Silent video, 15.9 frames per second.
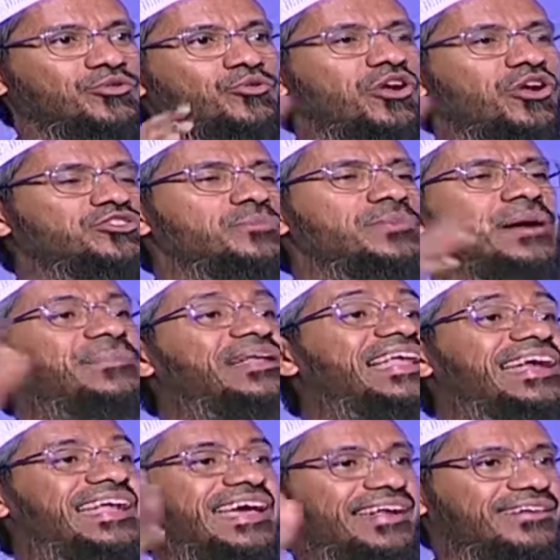Who Wants to Be a
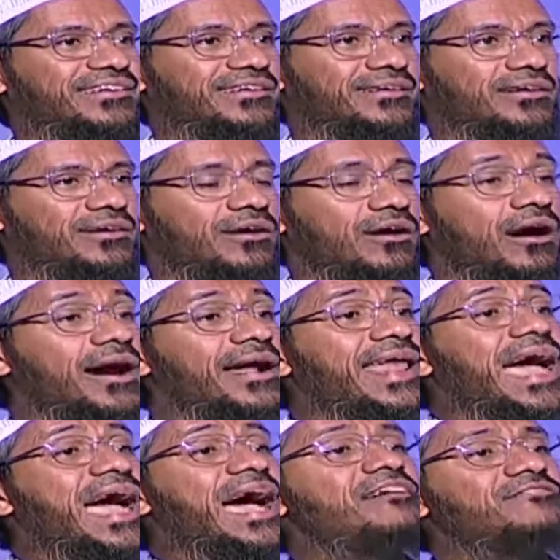Millionaire. On
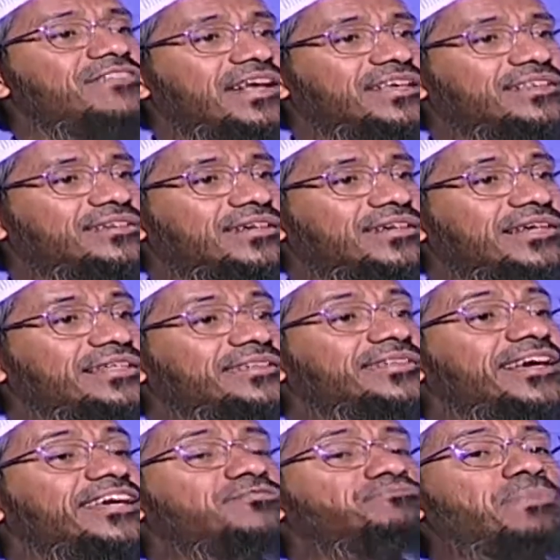an average,
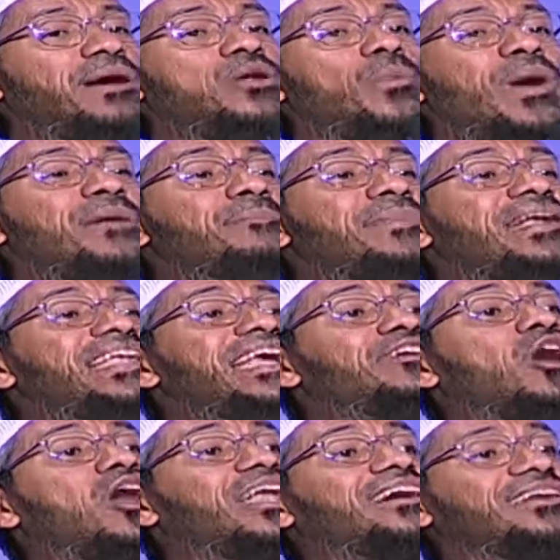they spend $1 million,